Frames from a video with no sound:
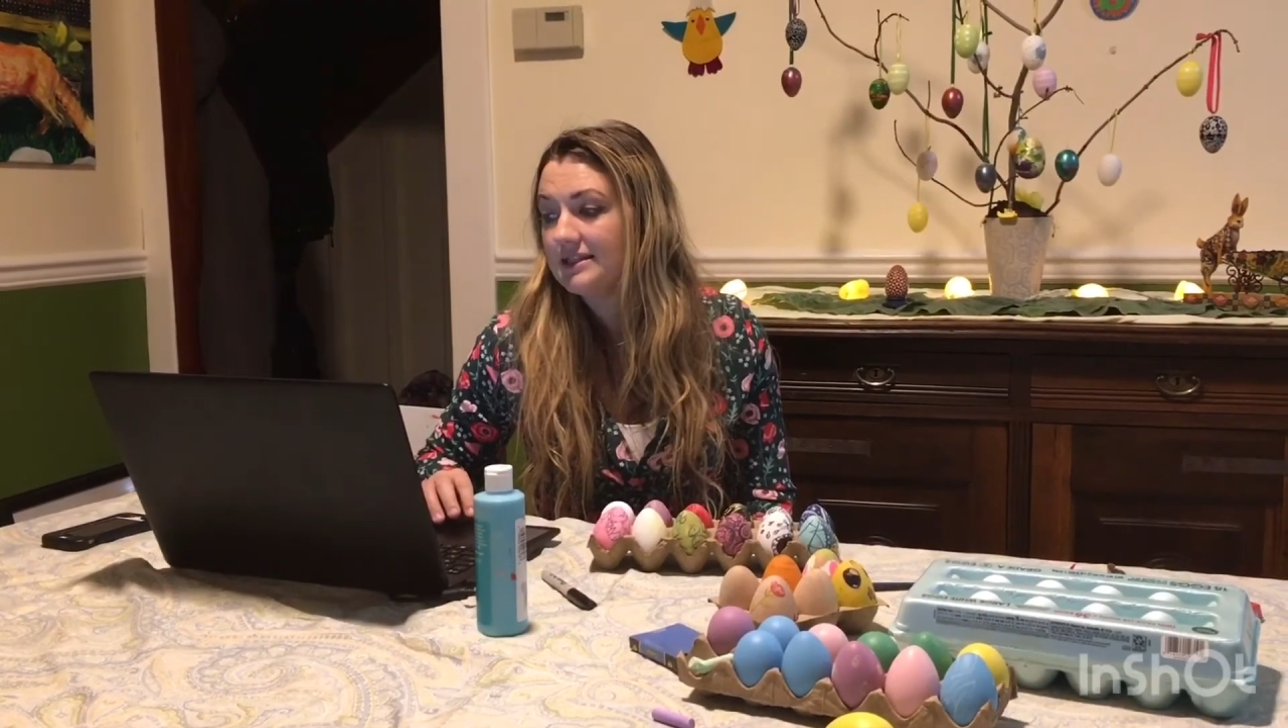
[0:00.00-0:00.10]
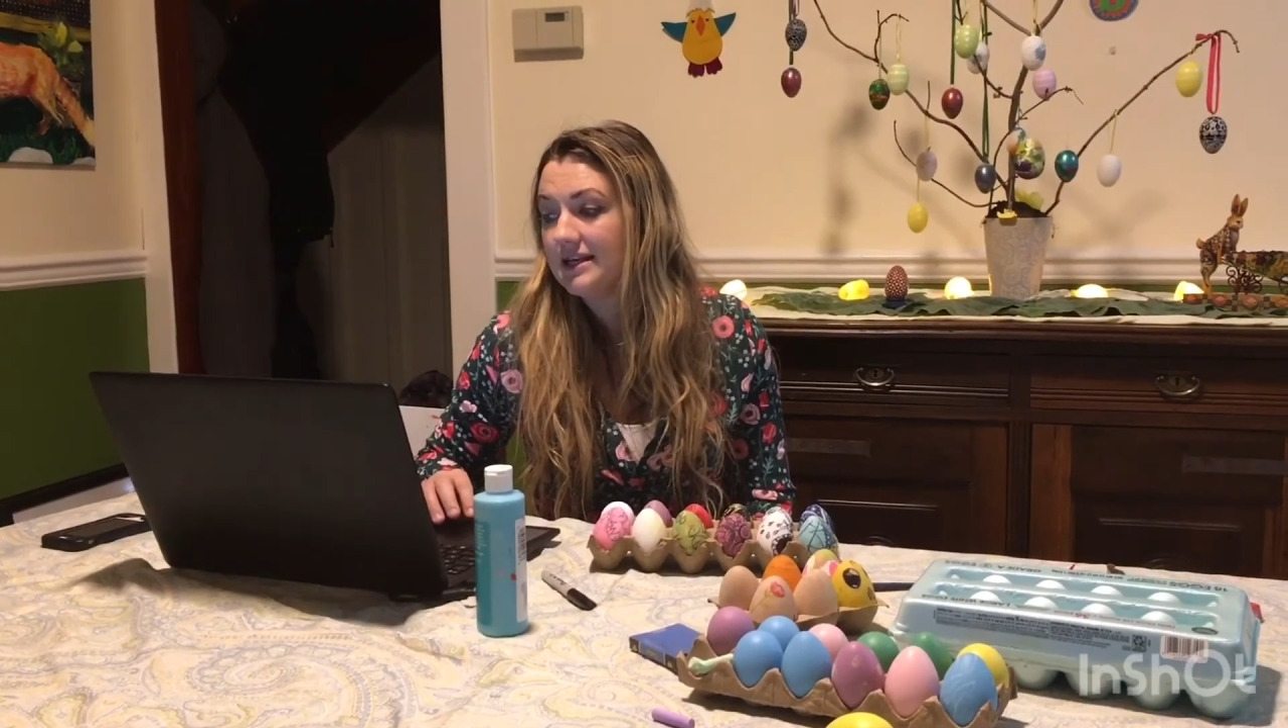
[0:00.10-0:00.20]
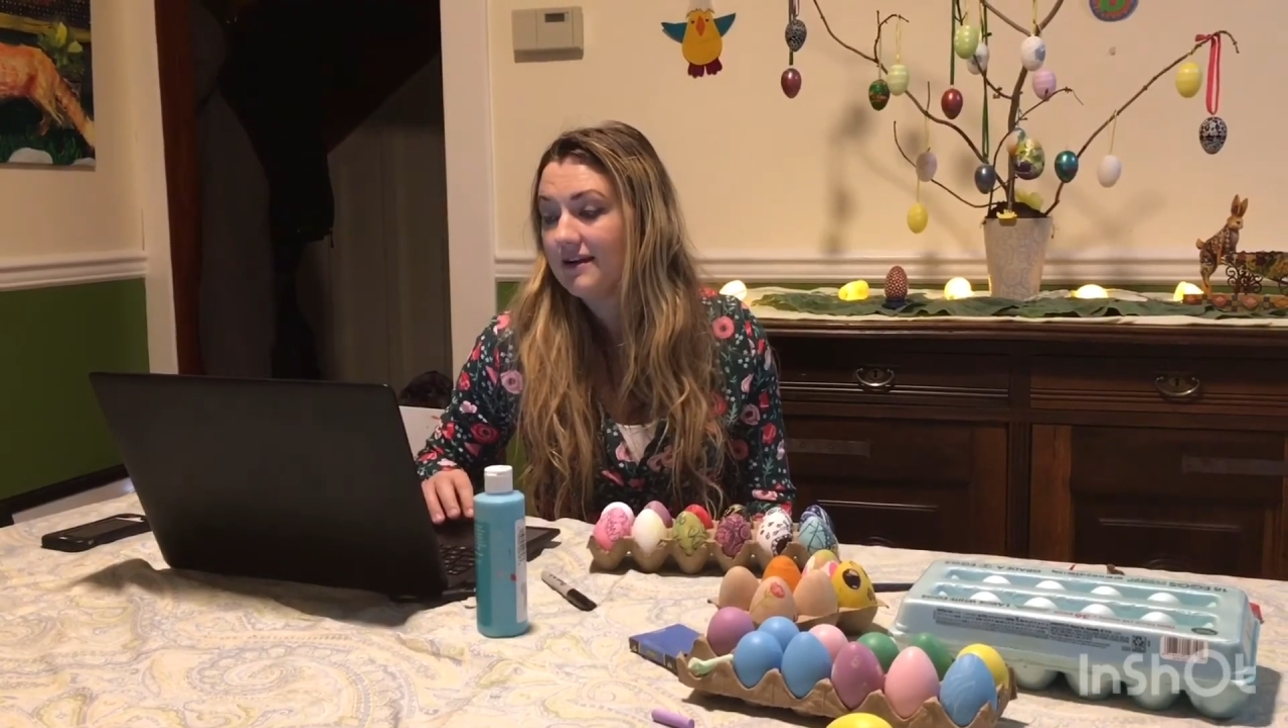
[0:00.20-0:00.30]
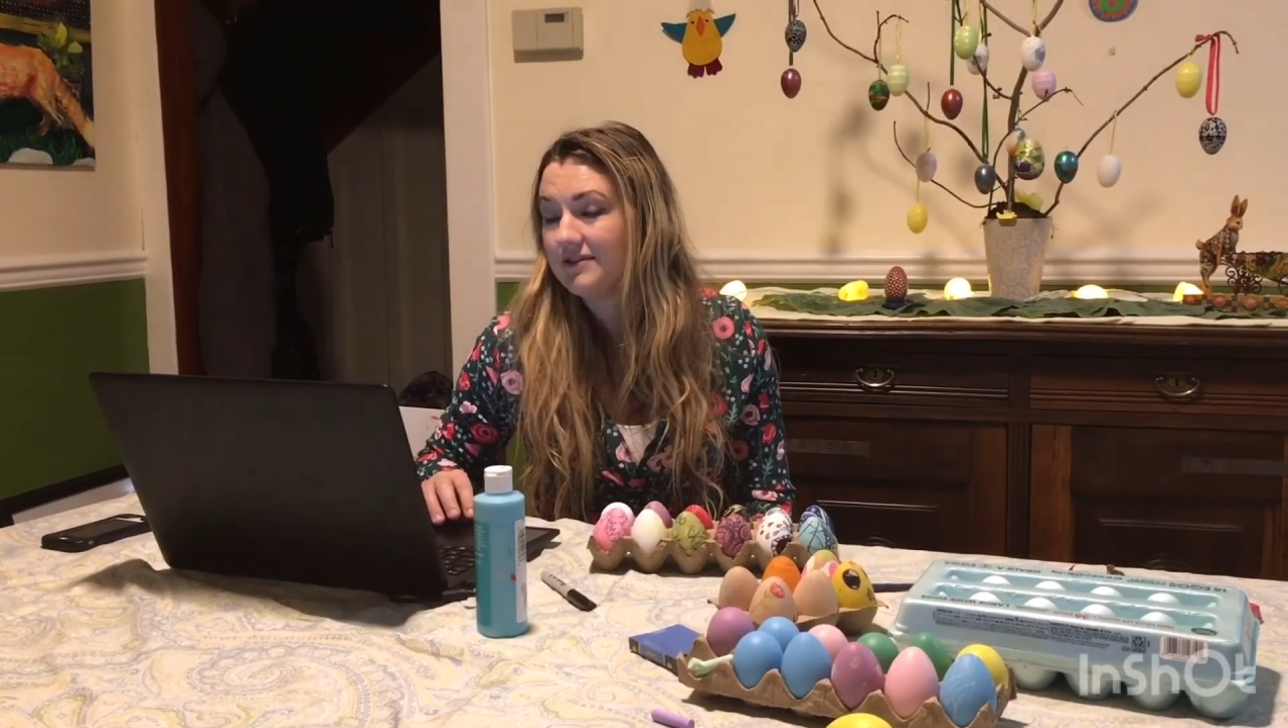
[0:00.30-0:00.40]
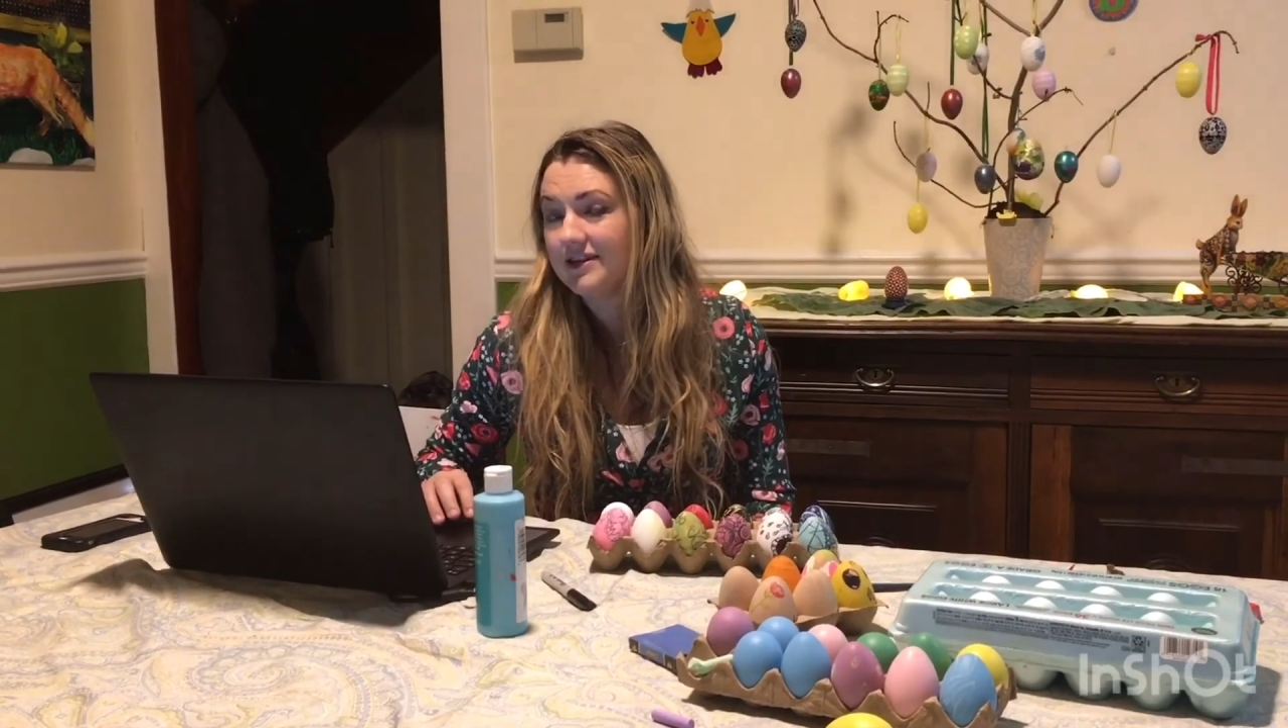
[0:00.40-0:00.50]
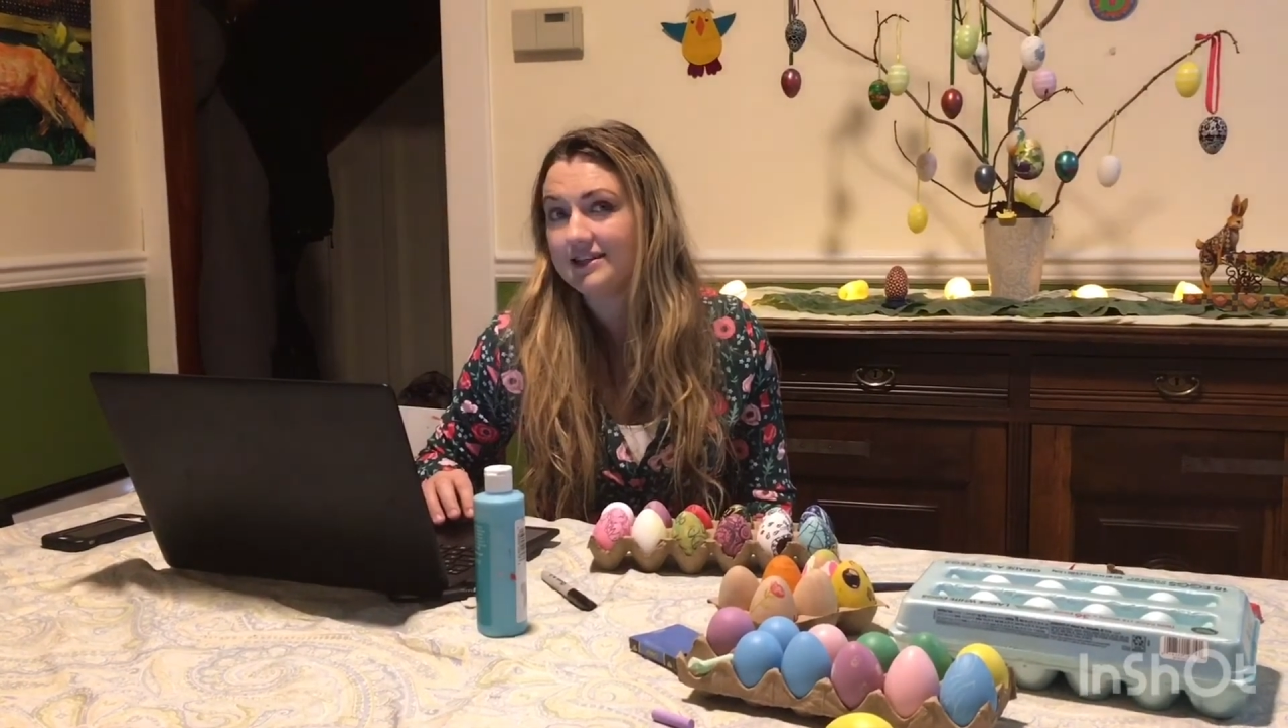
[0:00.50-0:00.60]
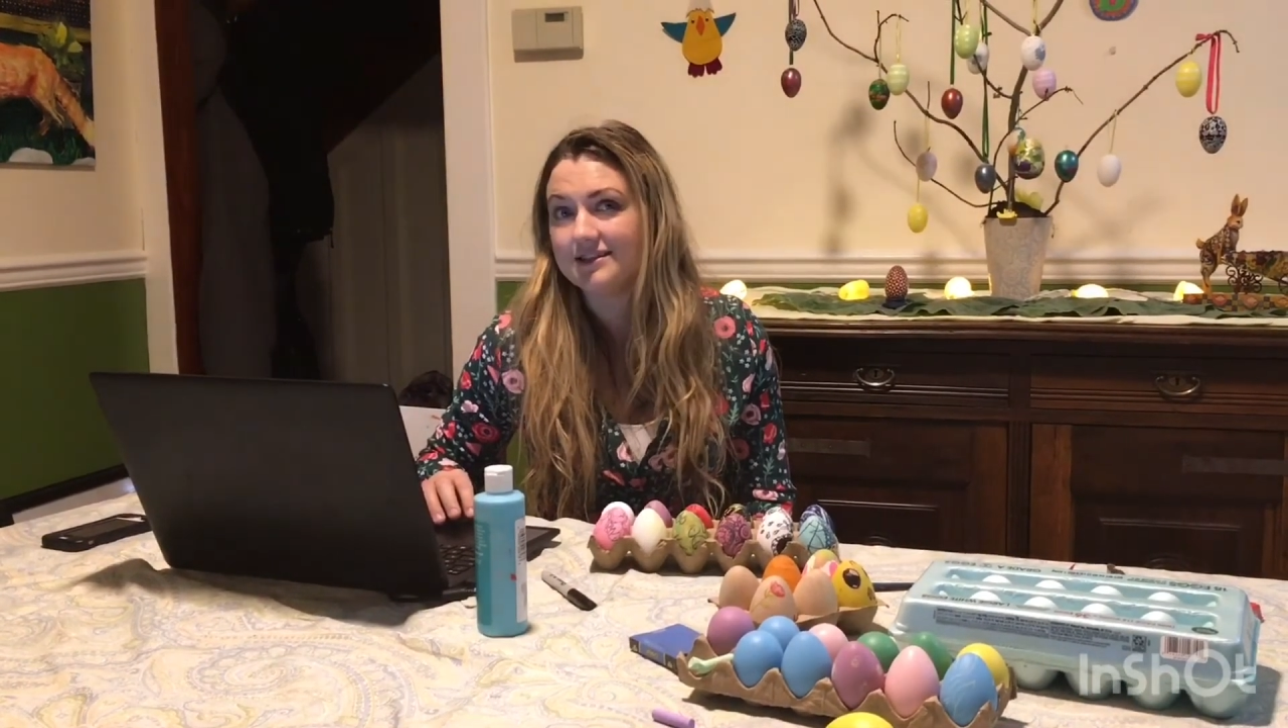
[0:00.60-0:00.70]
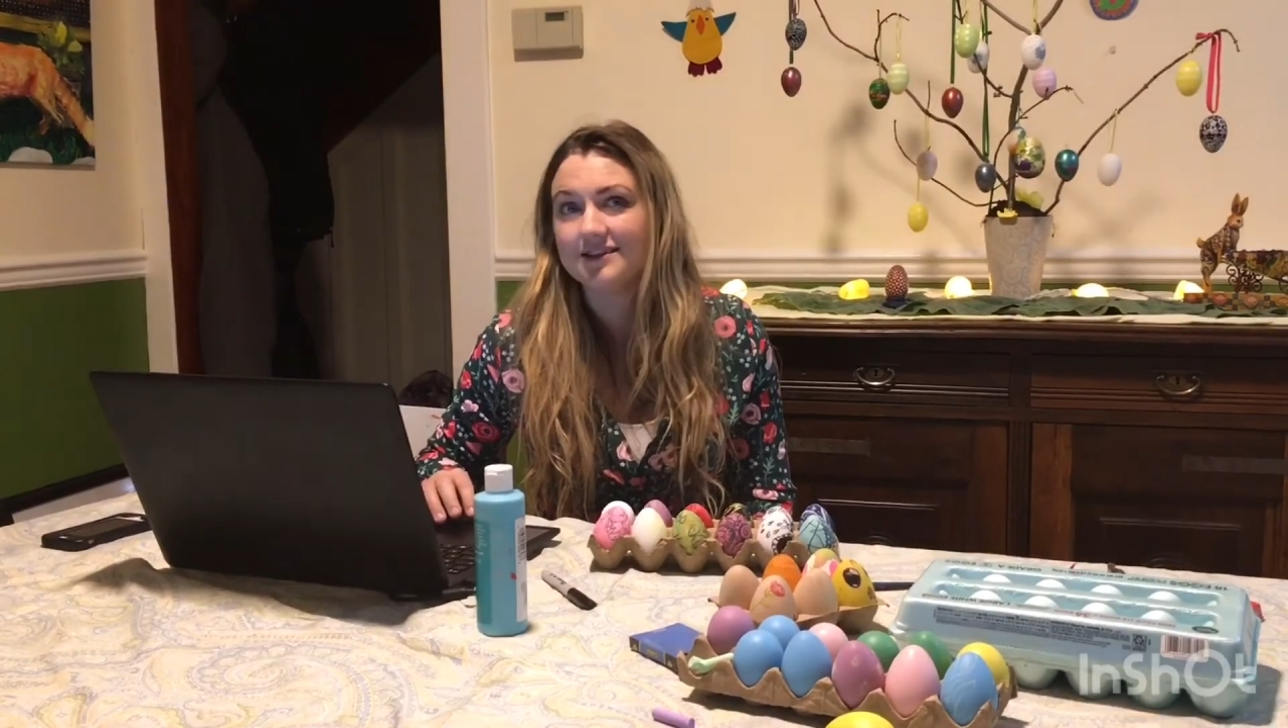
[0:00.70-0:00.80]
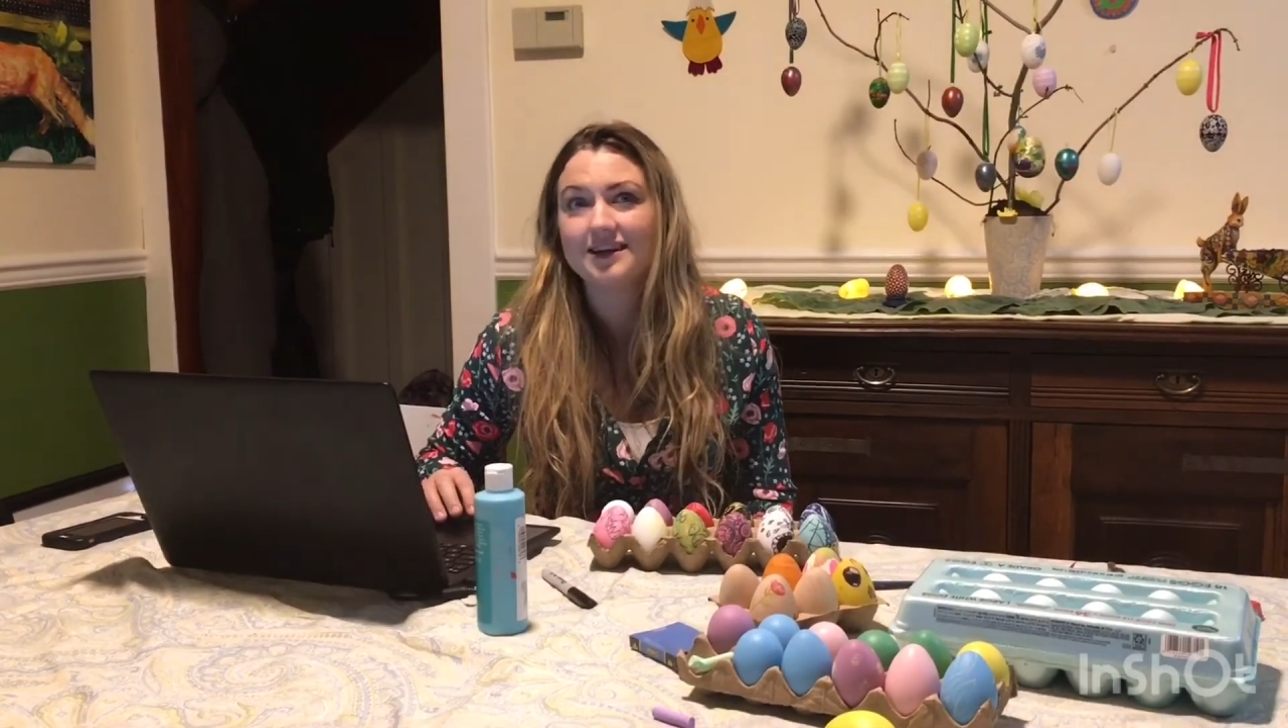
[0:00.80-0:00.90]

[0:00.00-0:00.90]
after Easter.